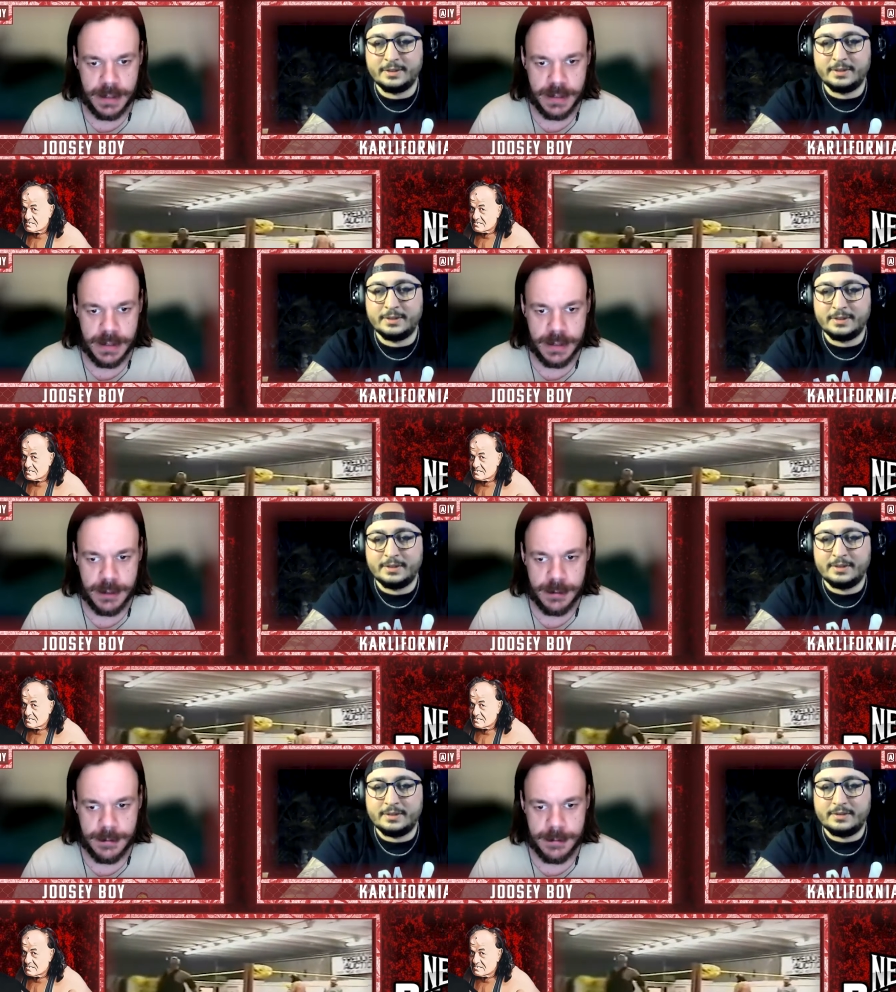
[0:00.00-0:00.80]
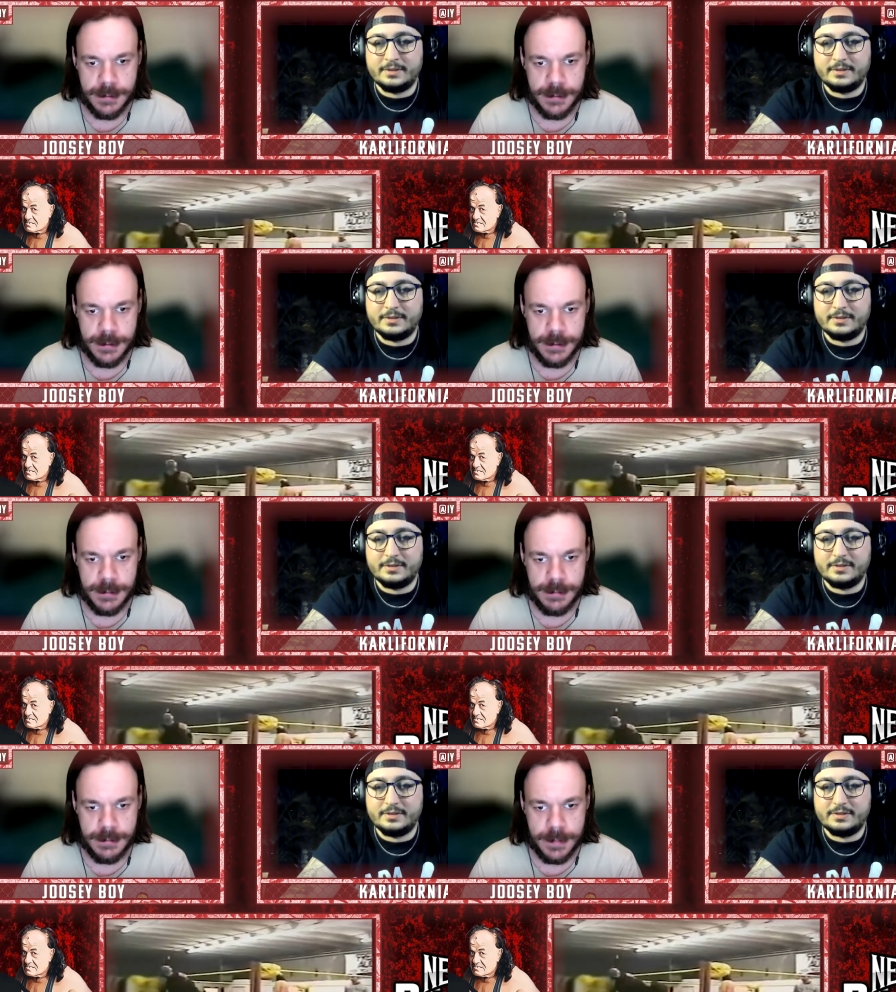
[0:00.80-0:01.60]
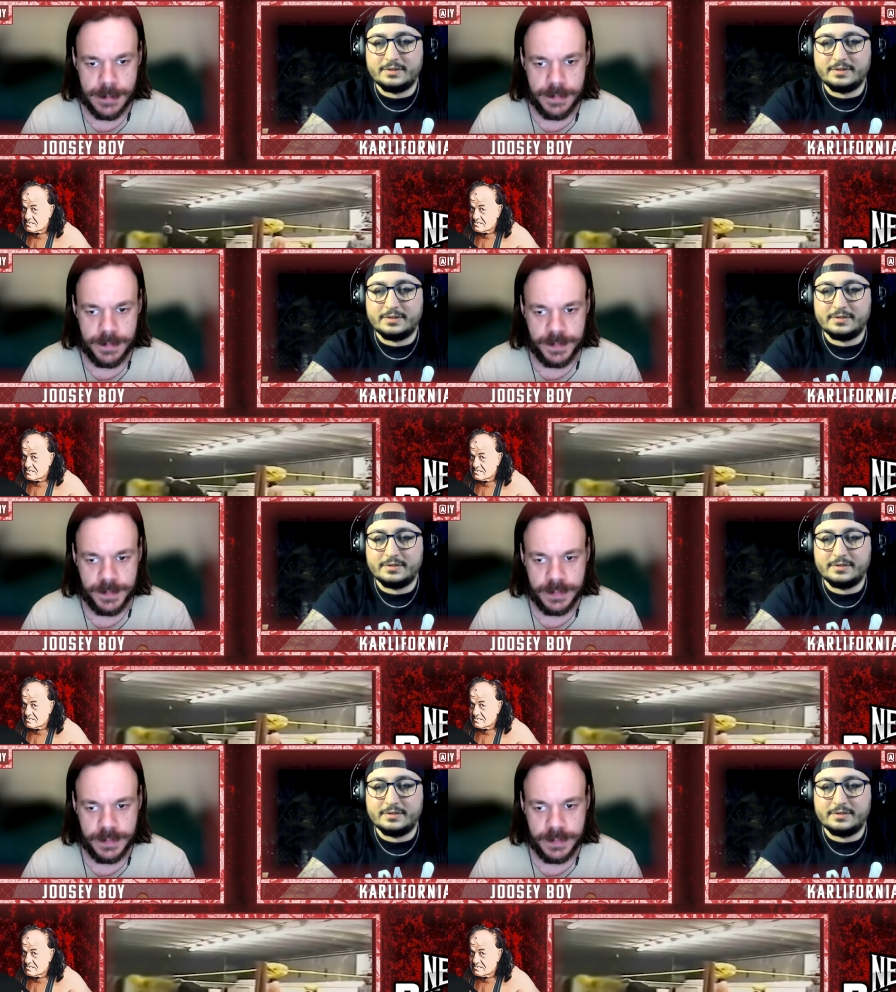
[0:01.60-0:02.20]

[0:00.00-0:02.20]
(silence)